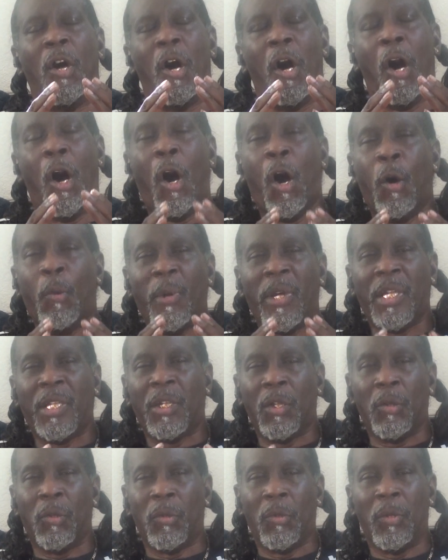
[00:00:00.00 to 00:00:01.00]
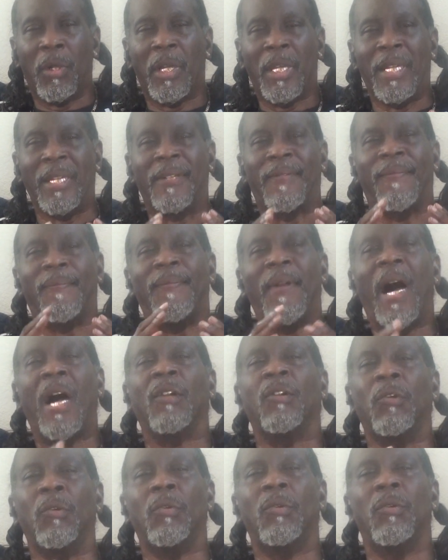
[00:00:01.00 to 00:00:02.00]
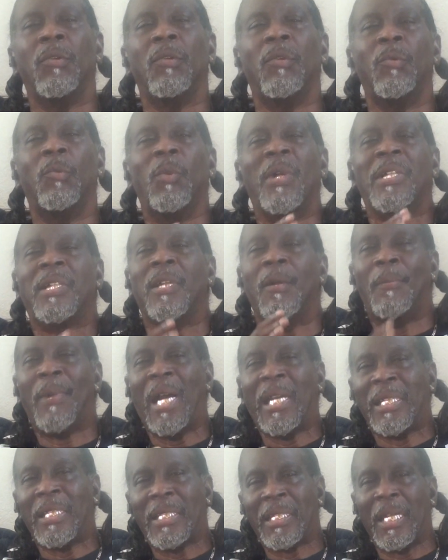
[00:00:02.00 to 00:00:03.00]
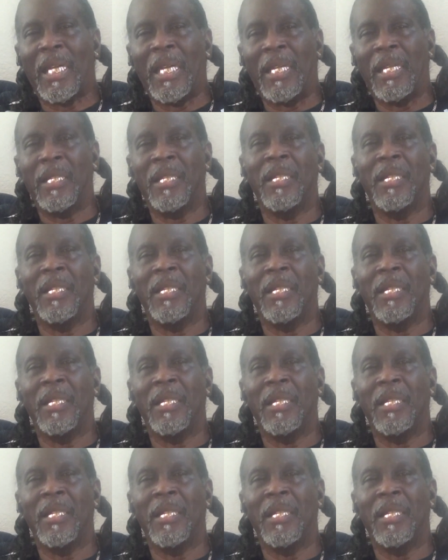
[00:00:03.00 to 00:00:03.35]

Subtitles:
All we do is follow what somebody say.